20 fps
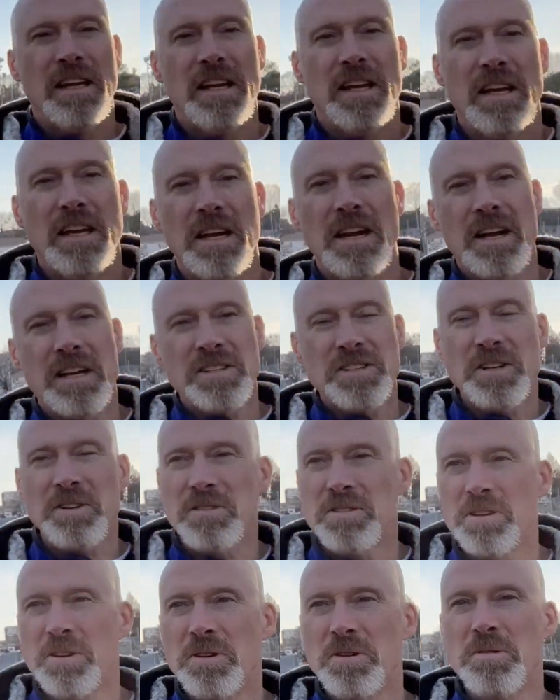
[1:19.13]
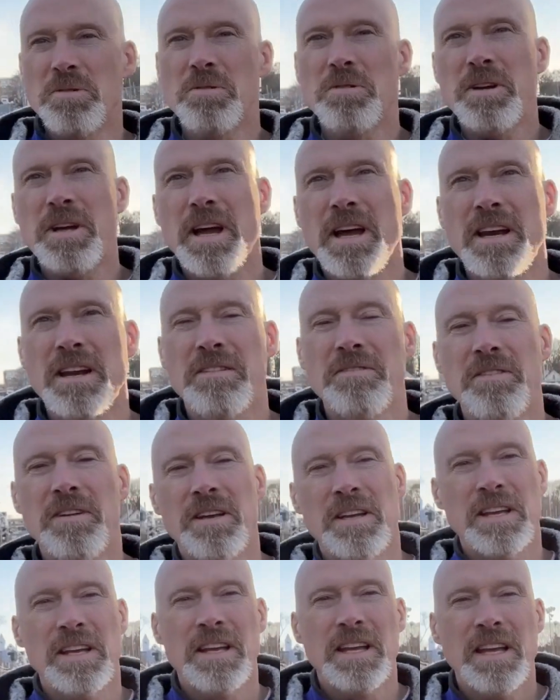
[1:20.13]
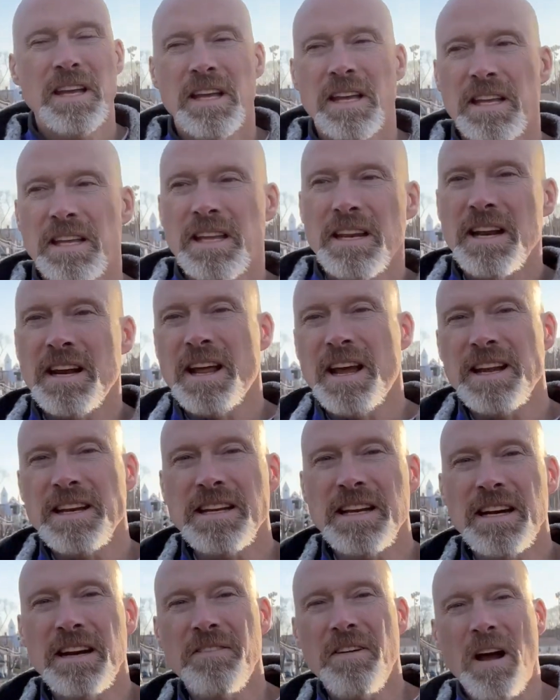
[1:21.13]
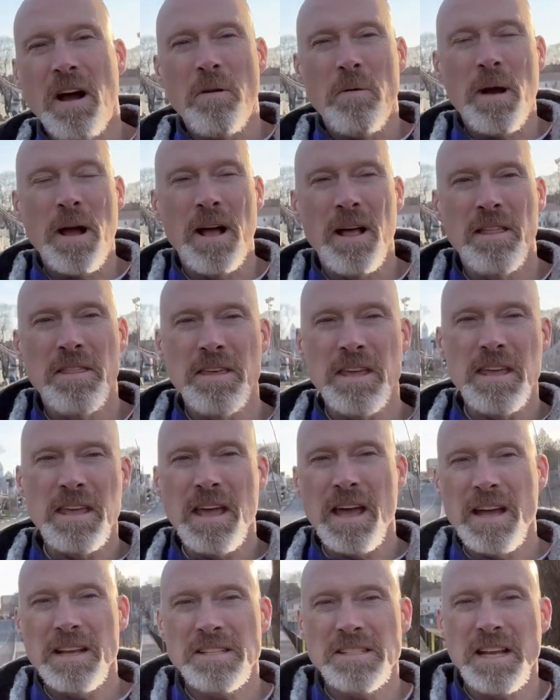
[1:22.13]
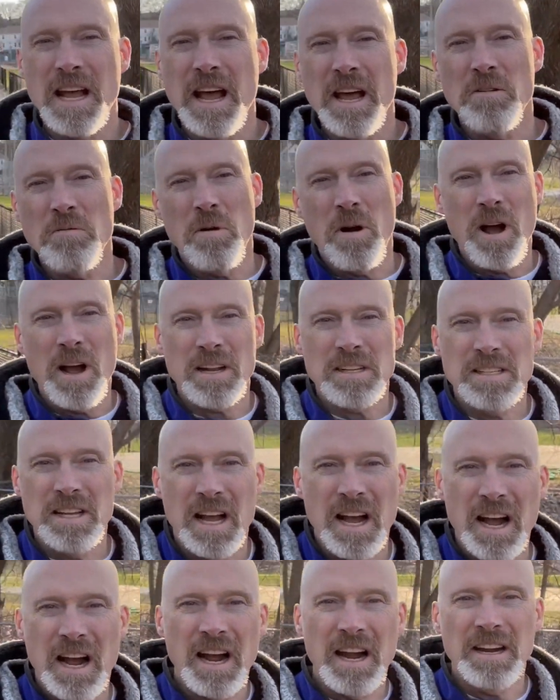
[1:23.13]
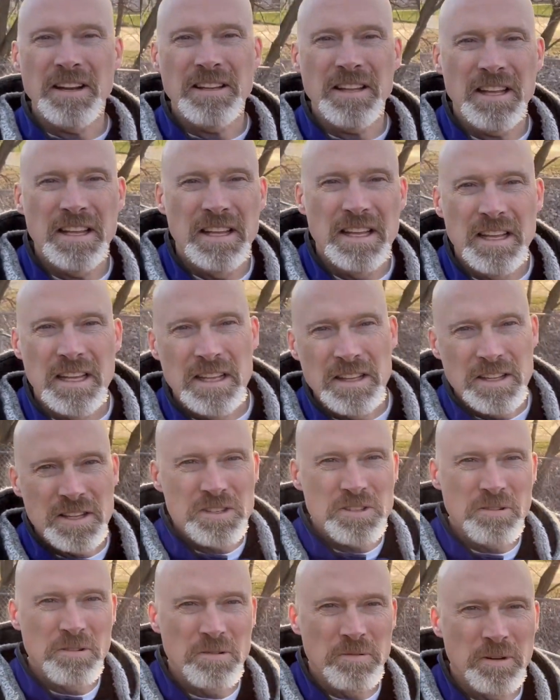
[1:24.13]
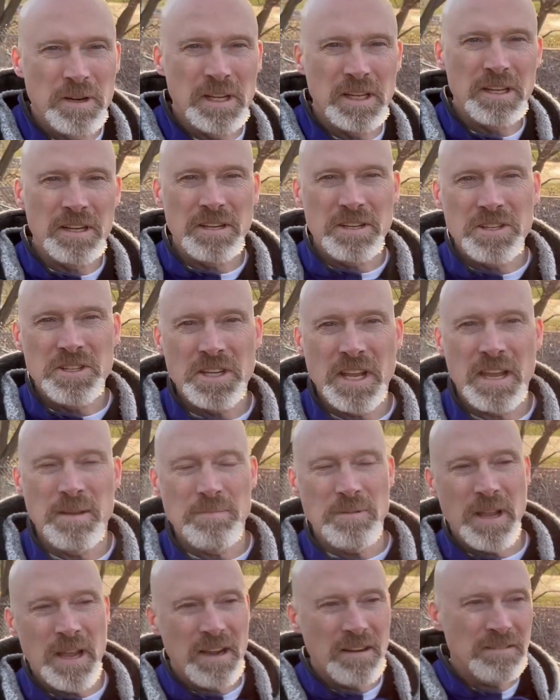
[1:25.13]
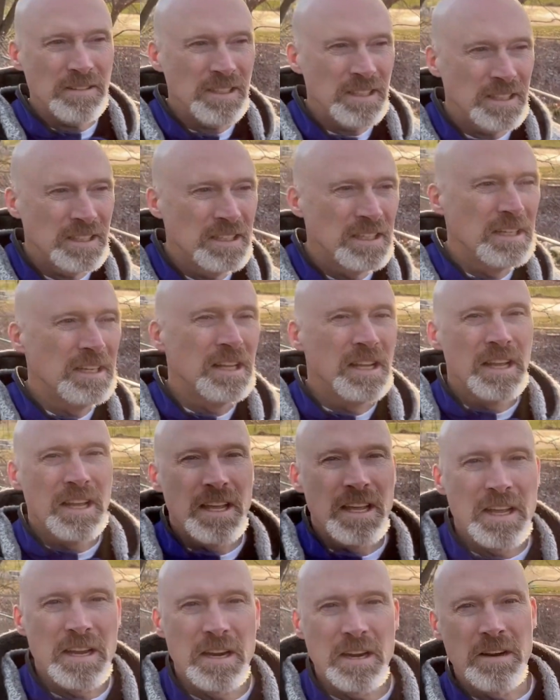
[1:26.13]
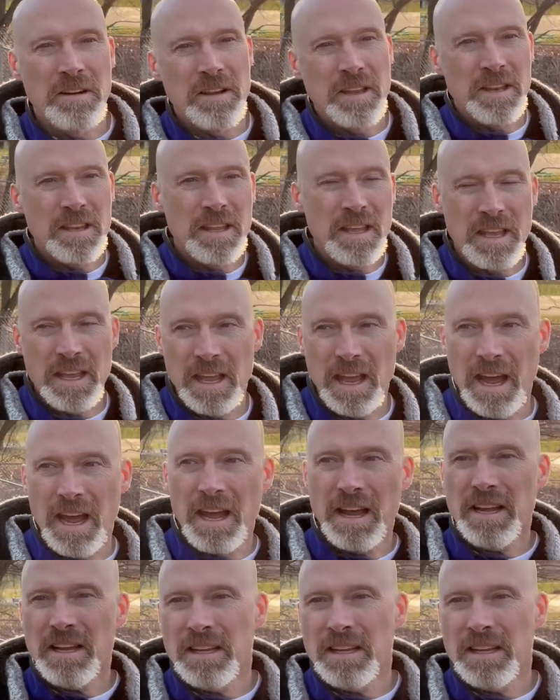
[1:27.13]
And also to kind of get an idea of how well the sidewalks are. These are in really good shape down here in the